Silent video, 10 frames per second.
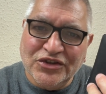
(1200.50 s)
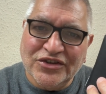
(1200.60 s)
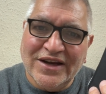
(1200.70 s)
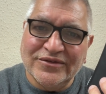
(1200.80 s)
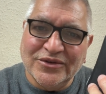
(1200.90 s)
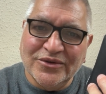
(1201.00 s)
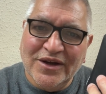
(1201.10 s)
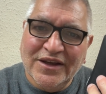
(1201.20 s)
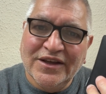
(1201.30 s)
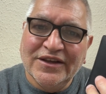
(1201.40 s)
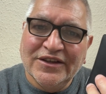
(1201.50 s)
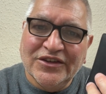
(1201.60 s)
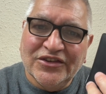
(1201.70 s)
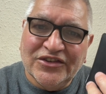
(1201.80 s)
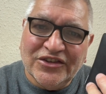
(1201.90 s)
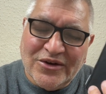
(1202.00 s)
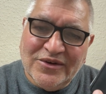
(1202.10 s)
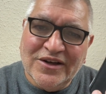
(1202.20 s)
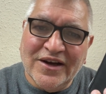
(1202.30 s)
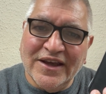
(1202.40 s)
travel so
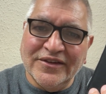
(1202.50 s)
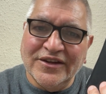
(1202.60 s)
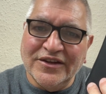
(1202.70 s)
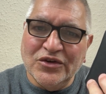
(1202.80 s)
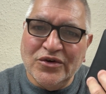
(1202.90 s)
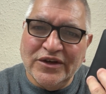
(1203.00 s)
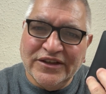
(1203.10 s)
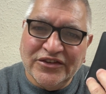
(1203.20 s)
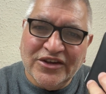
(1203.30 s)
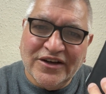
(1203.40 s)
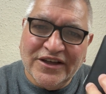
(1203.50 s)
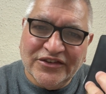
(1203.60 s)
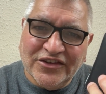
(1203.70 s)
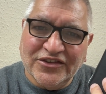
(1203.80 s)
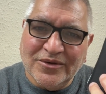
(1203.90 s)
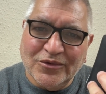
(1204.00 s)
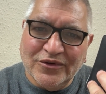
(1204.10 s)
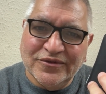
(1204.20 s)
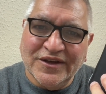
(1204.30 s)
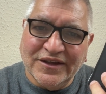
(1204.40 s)
light that your entire system will
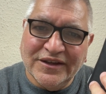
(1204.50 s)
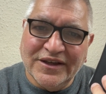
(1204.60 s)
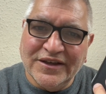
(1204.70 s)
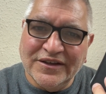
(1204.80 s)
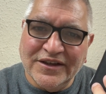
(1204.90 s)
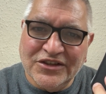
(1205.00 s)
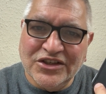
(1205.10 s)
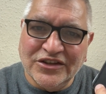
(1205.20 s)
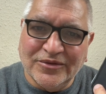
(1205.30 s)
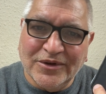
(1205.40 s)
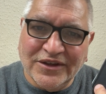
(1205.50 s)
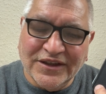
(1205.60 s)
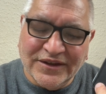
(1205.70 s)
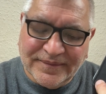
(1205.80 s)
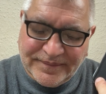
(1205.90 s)
fit in a jeans pocket?